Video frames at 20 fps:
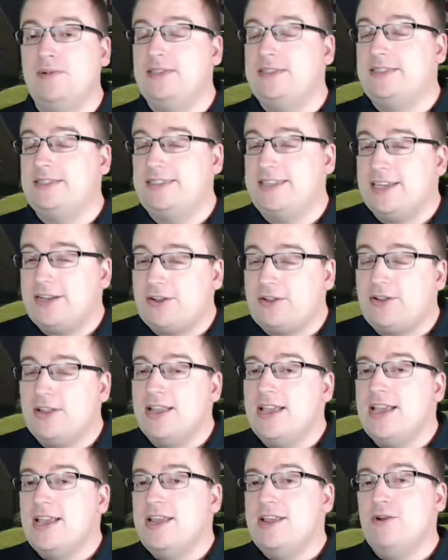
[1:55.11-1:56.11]
But still,
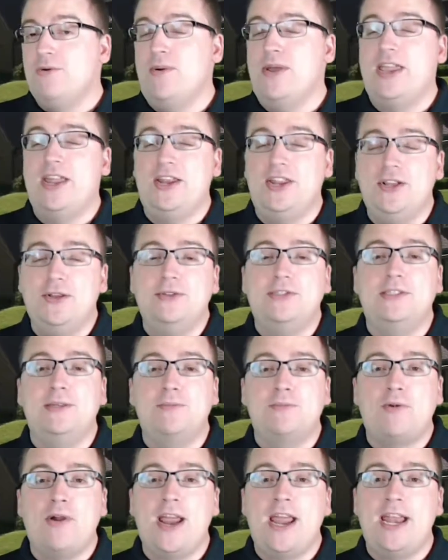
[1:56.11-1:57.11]
we could use
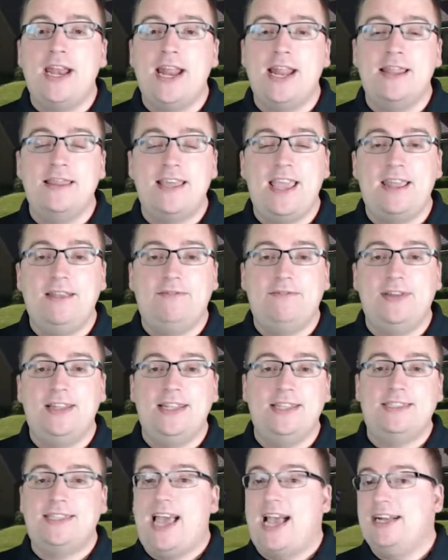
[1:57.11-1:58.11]
some rain, and thankfully
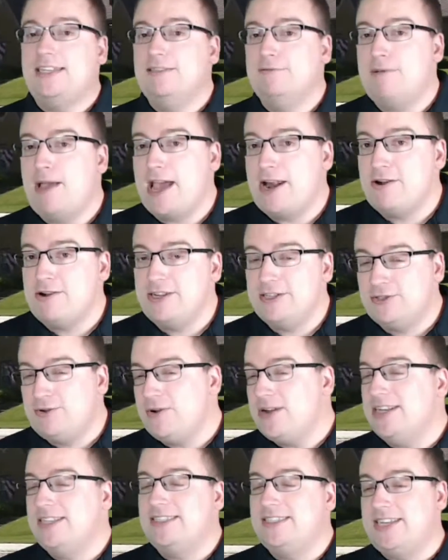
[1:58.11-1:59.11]
this active pattern is
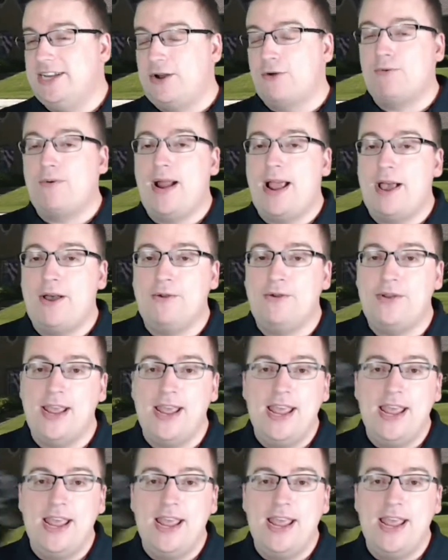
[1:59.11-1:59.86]
going to stick around,